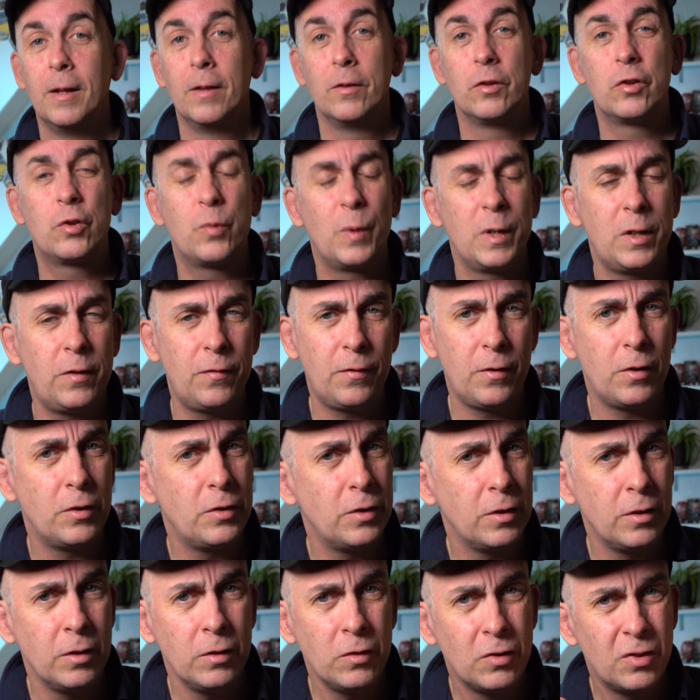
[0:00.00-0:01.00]
Switch
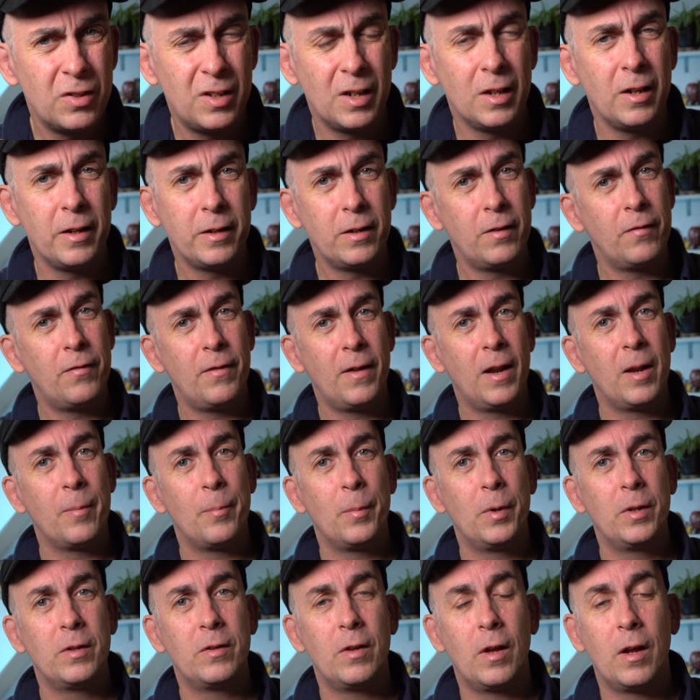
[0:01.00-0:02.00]
version, still in
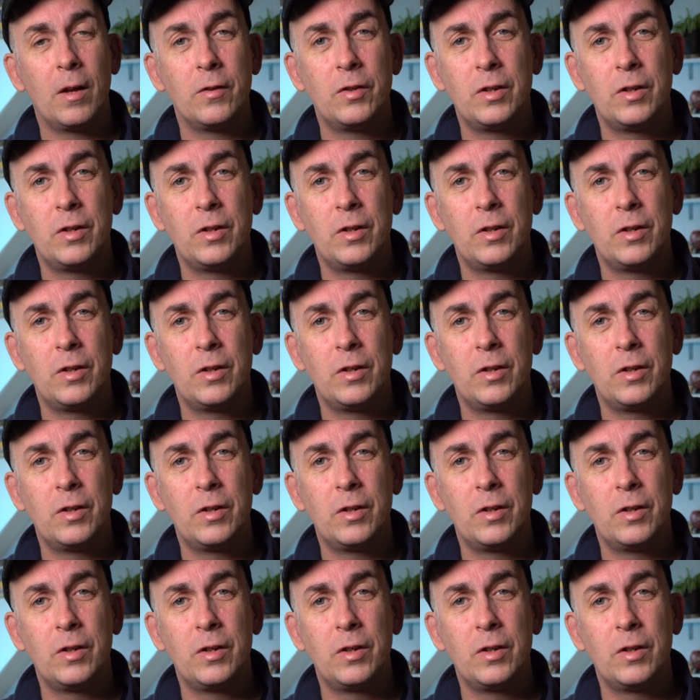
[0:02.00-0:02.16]
development.